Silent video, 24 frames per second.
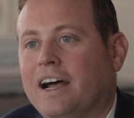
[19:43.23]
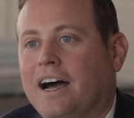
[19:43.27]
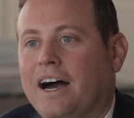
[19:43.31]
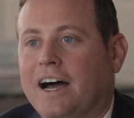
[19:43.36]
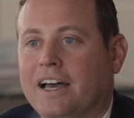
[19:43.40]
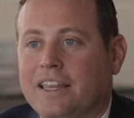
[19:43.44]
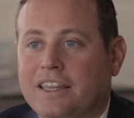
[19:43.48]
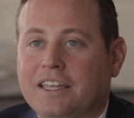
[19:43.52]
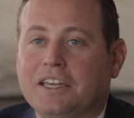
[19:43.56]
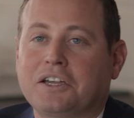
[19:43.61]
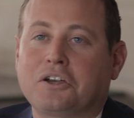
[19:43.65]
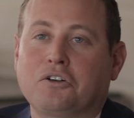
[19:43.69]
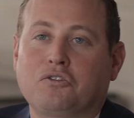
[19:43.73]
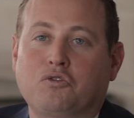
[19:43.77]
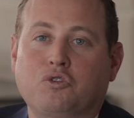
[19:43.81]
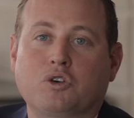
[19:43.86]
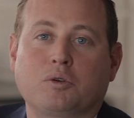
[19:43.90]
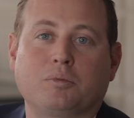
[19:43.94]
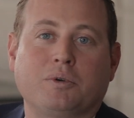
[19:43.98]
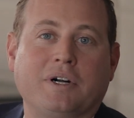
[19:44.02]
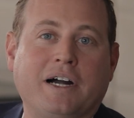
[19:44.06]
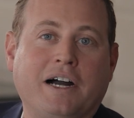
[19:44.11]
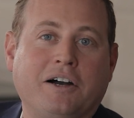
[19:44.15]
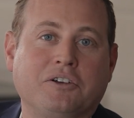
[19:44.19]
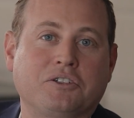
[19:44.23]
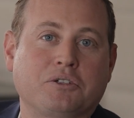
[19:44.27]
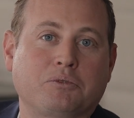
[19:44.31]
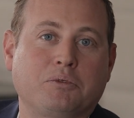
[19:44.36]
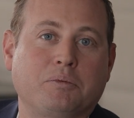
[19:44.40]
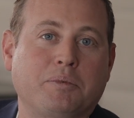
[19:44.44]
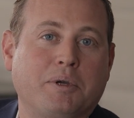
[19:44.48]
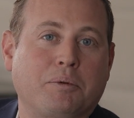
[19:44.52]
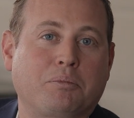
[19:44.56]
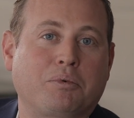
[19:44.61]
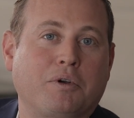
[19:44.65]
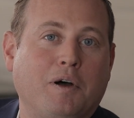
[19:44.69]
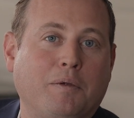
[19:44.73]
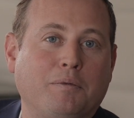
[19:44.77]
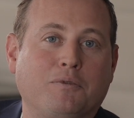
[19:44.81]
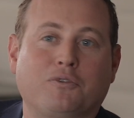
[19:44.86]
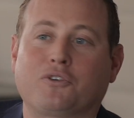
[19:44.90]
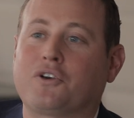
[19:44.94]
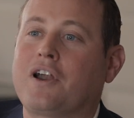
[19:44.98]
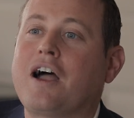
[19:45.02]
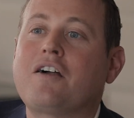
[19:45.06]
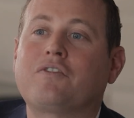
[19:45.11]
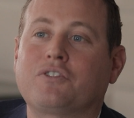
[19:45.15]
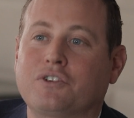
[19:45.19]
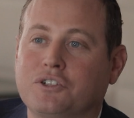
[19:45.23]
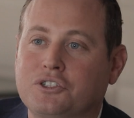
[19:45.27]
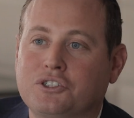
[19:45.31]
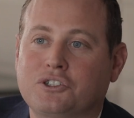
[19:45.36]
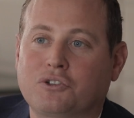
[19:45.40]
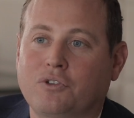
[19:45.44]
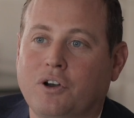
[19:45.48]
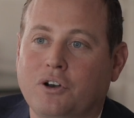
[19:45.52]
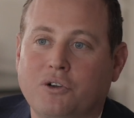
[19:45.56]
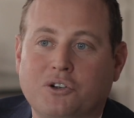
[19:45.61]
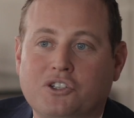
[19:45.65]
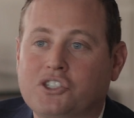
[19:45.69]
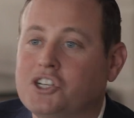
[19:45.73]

I think affordable housing will be a problem forever in Toronto,